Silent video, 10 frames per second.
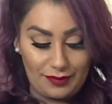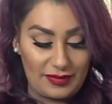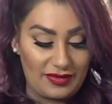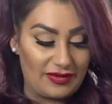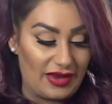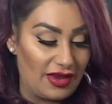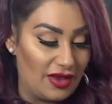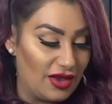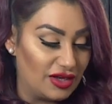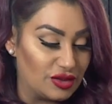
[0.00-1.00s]
That's it.
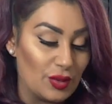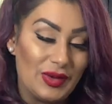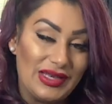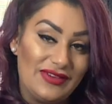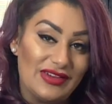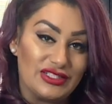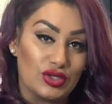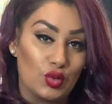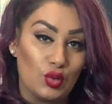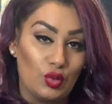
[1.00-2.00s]
So we'll leave it to
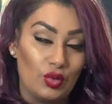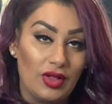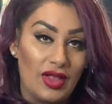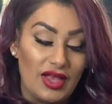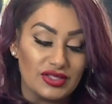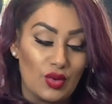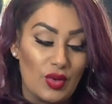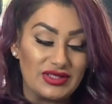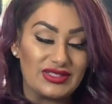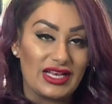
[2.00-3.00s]
cool. So
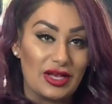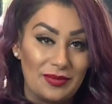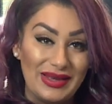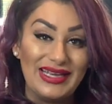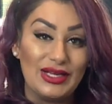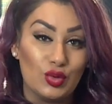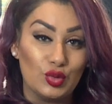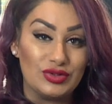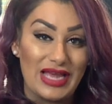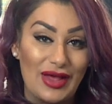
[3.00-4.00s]
once they're completely
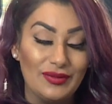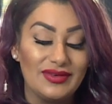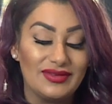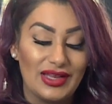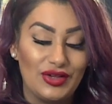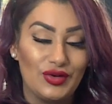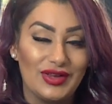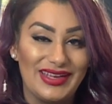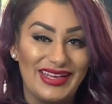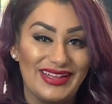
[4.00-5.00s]
cooled down, then you
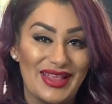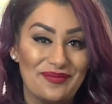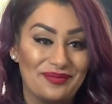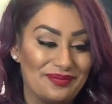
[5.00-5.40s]
can eat them.